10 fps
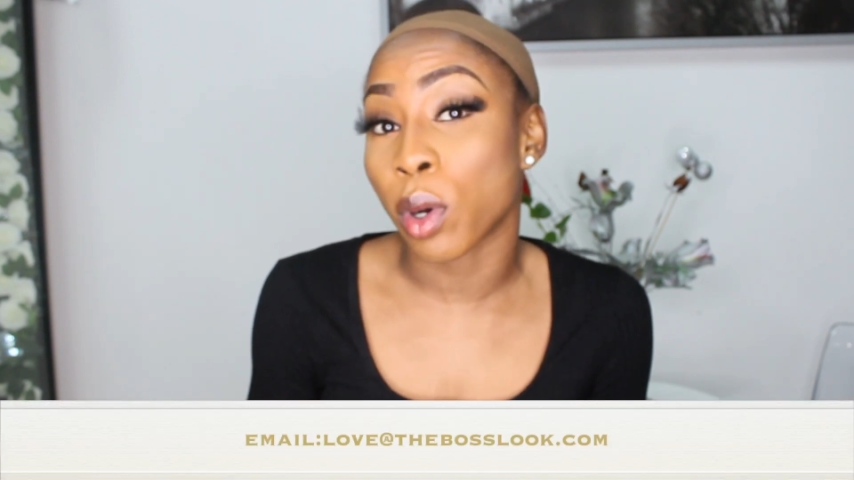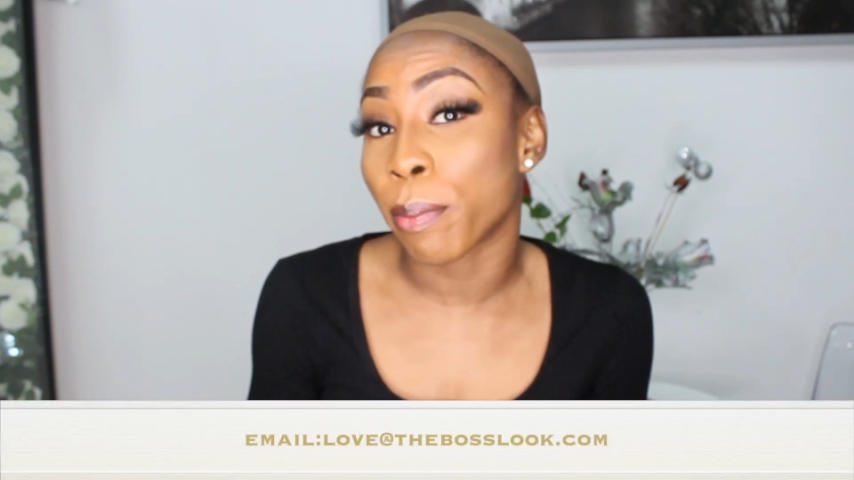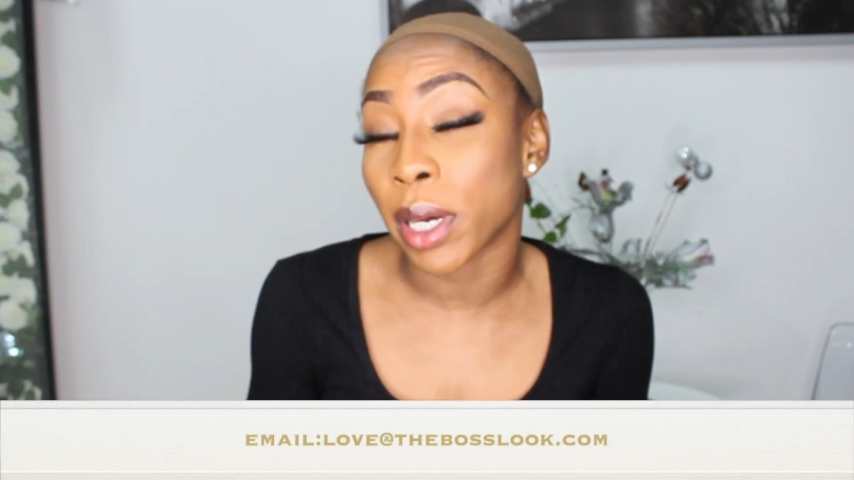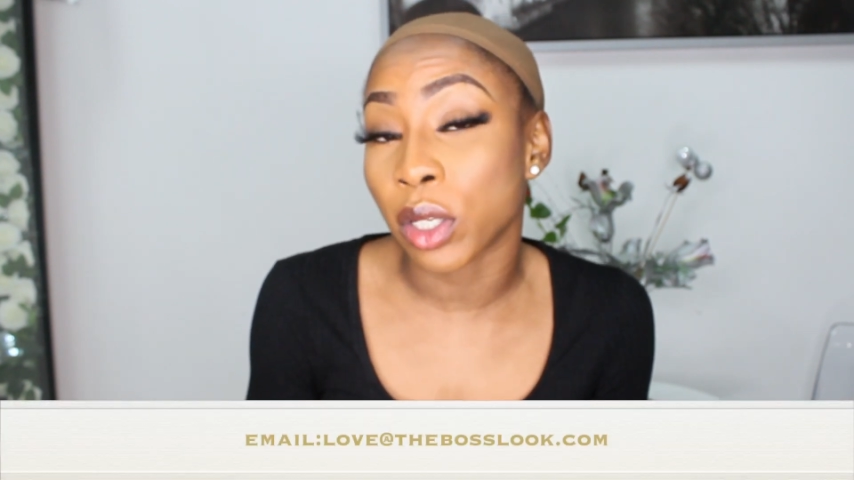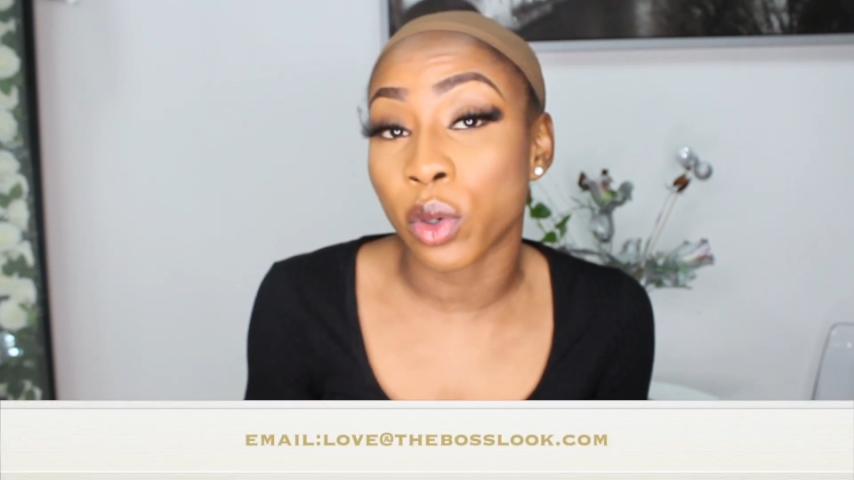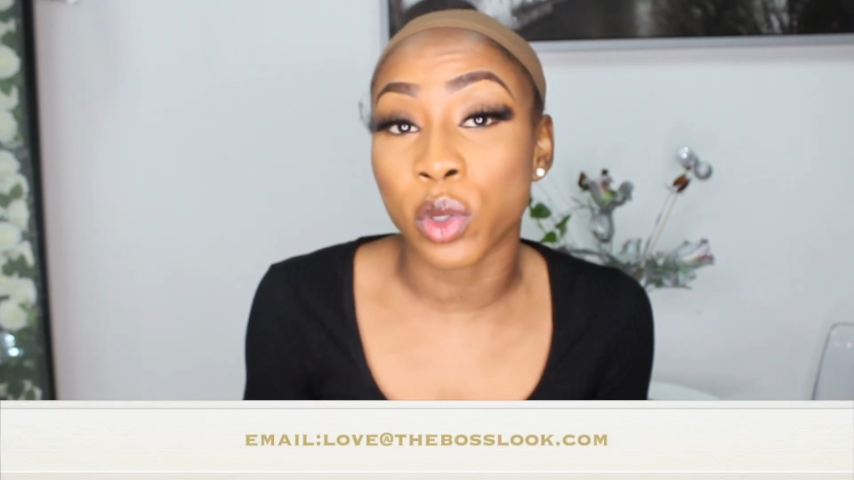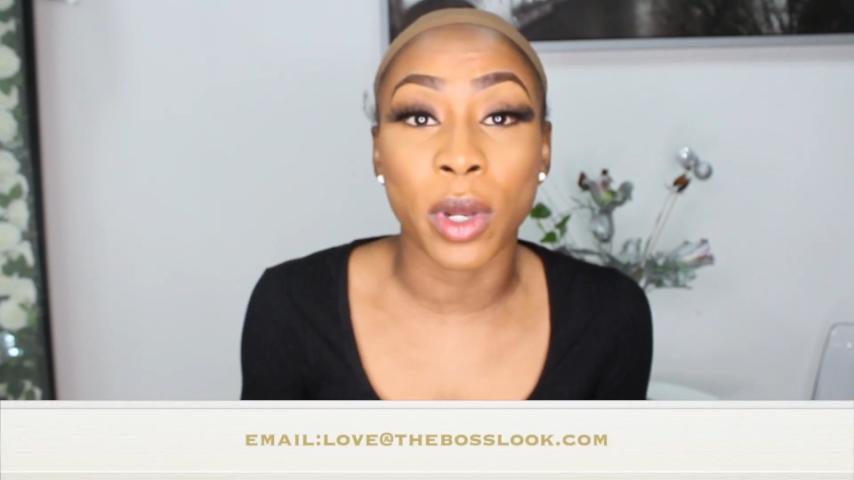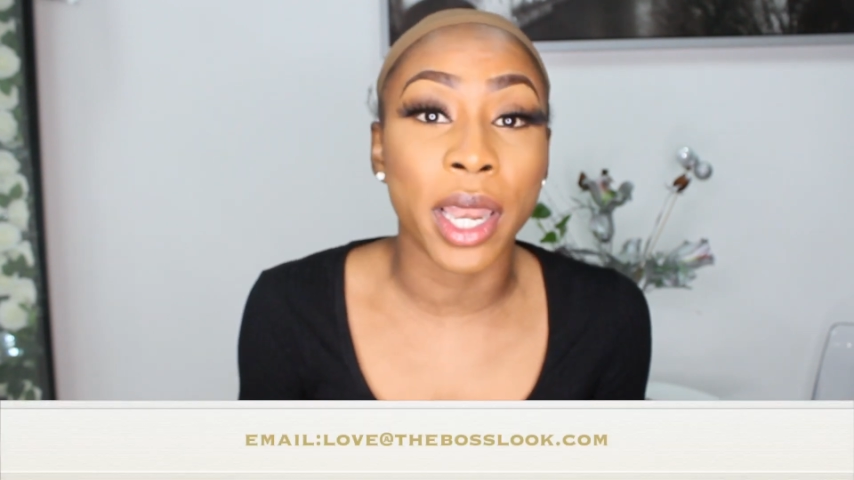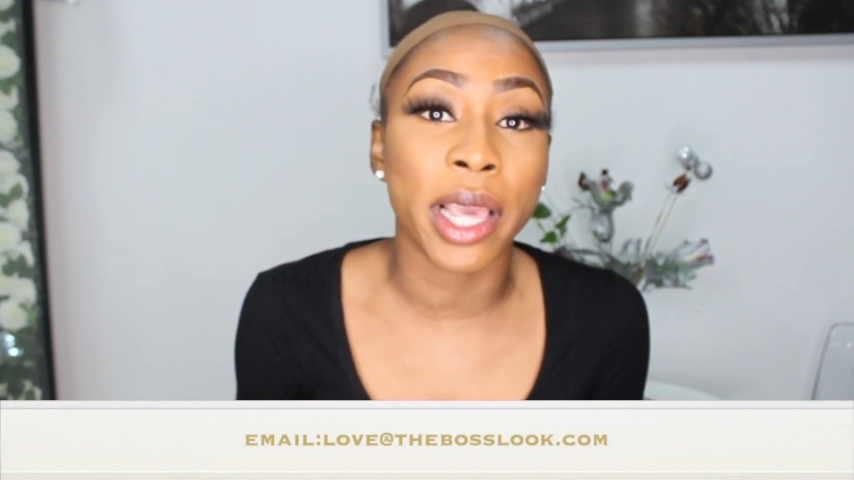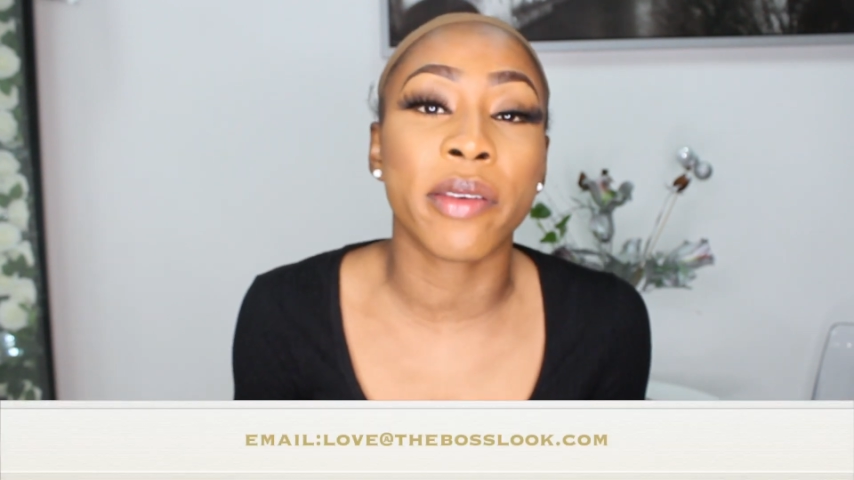what bundles,
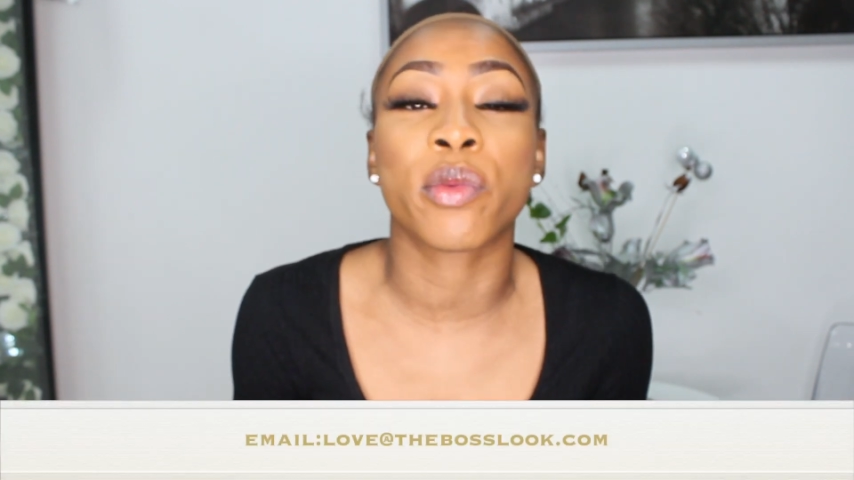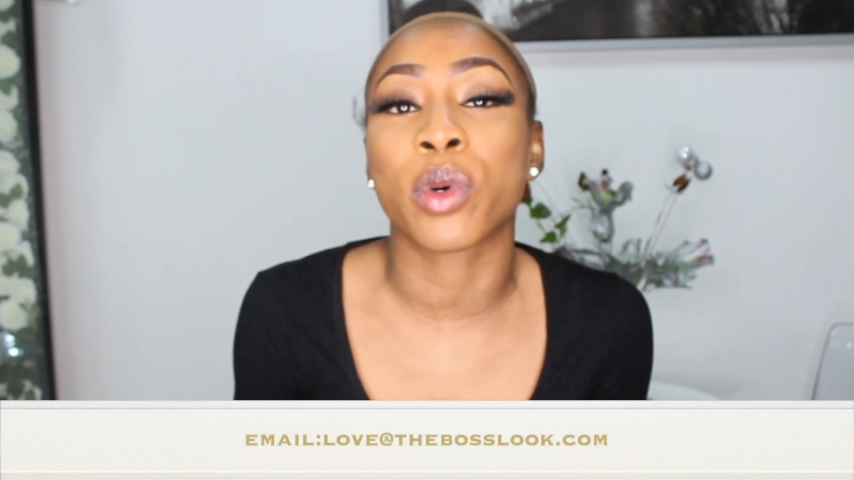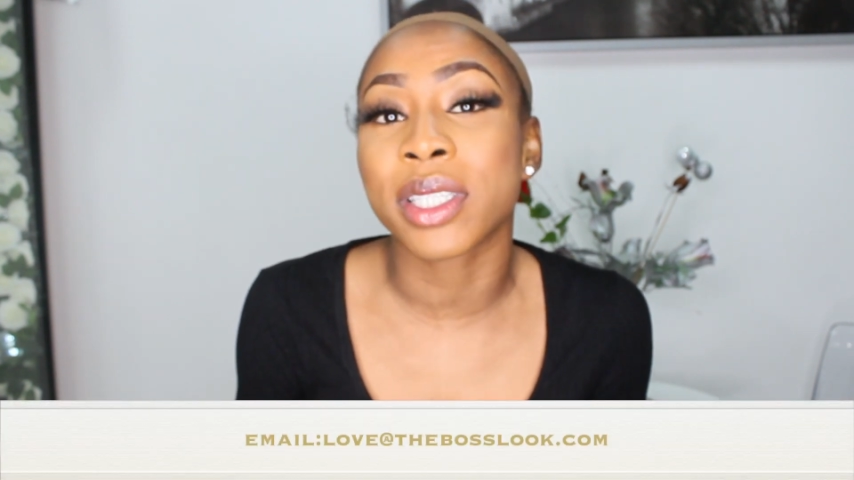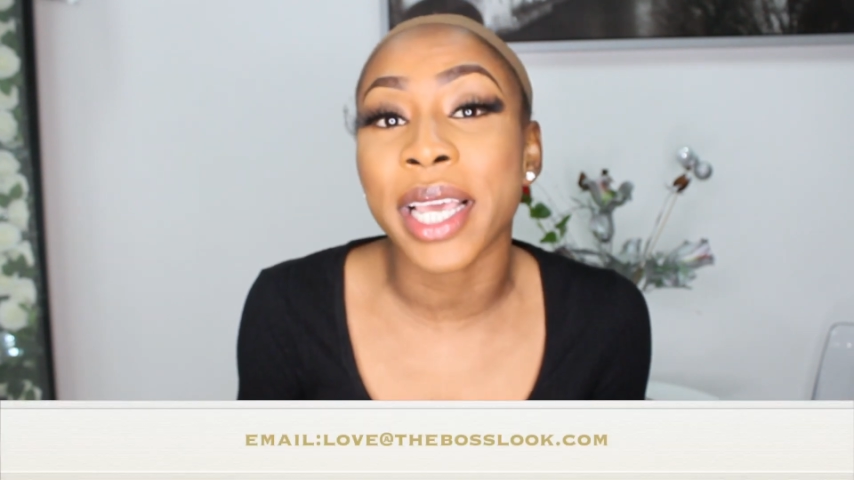what length, what